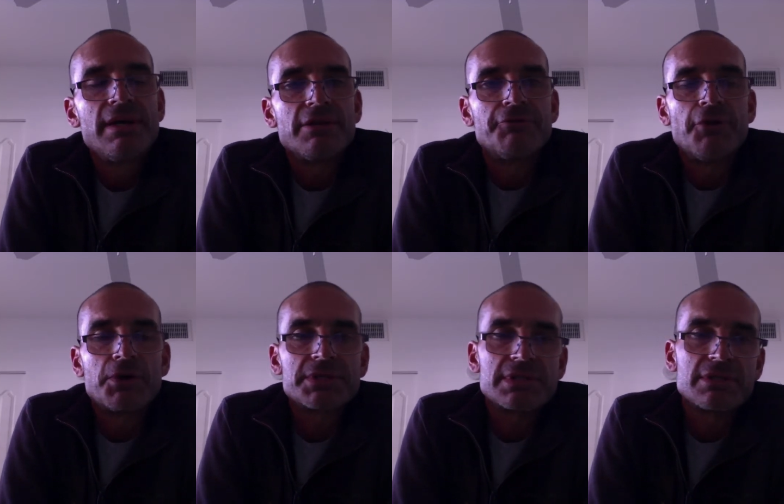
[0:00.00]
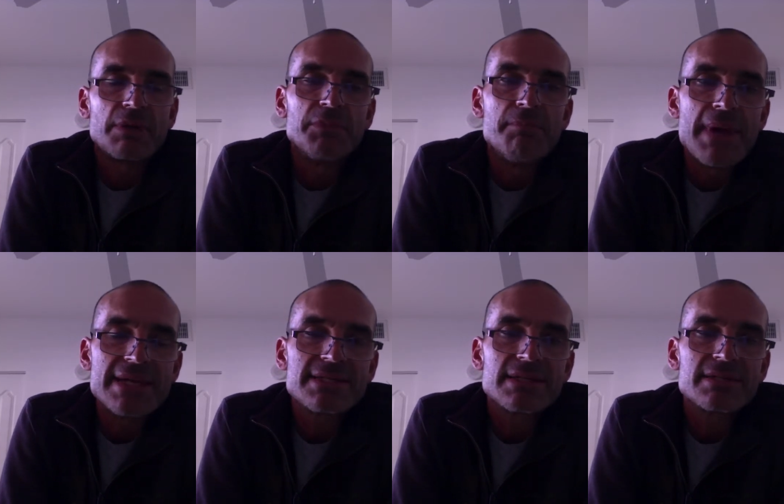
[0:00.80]
that focuses on
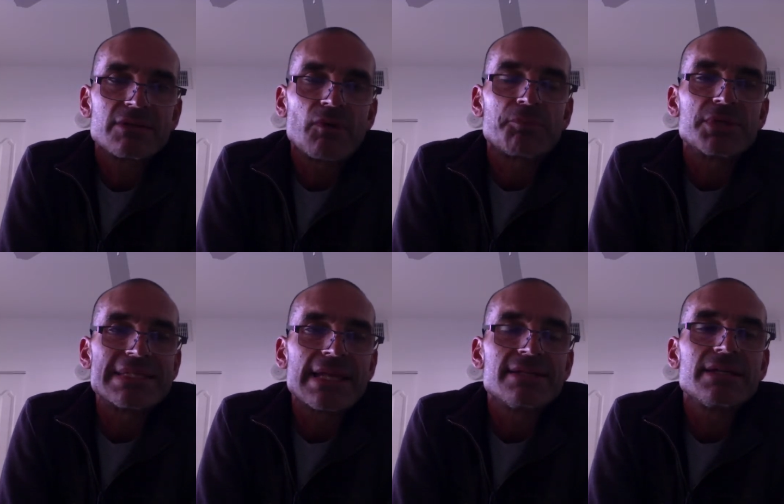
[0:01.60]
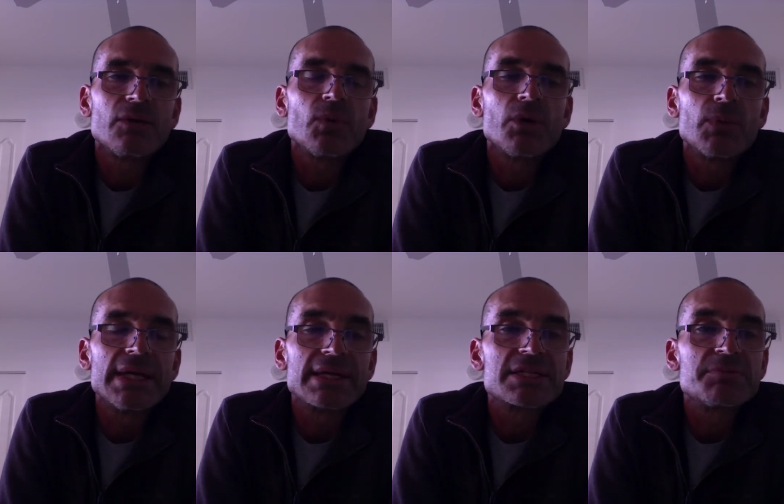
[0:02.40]
mimesis, representing what
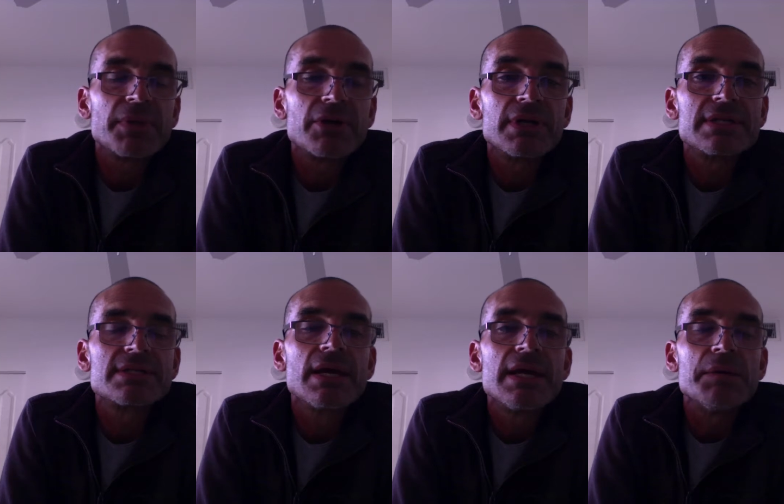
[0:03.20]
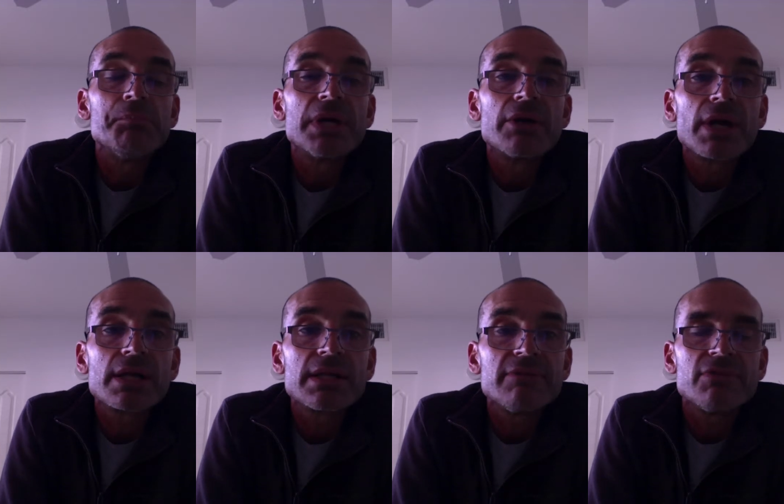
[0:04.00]
we experience
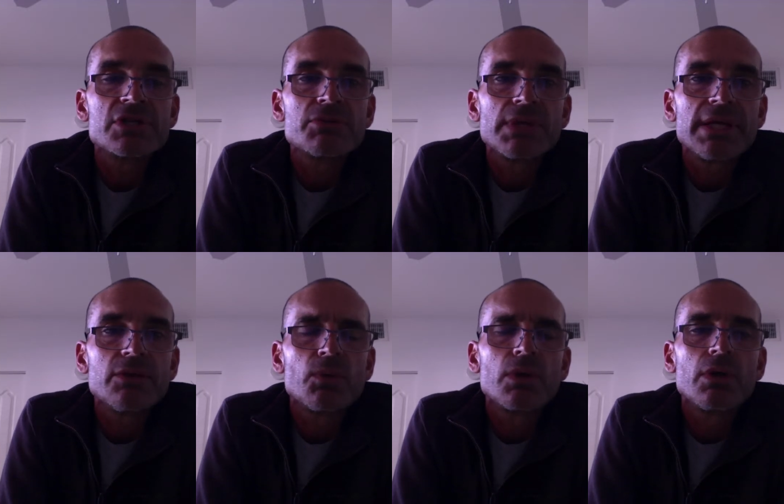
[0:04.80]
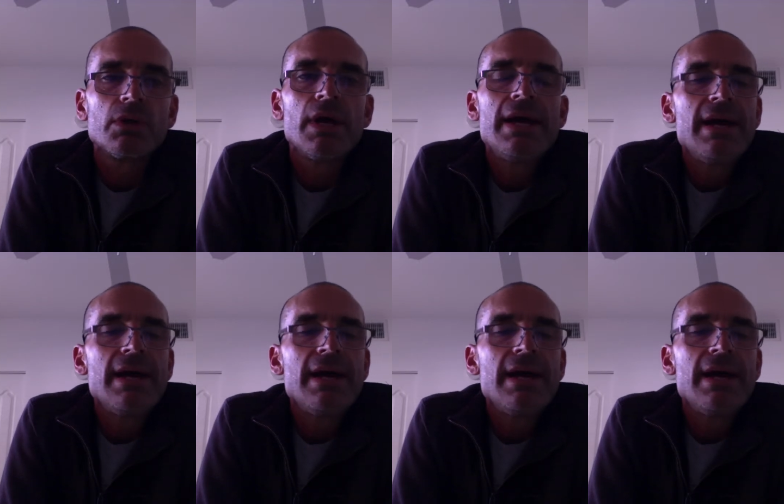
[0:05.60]
empirically, visually in the world,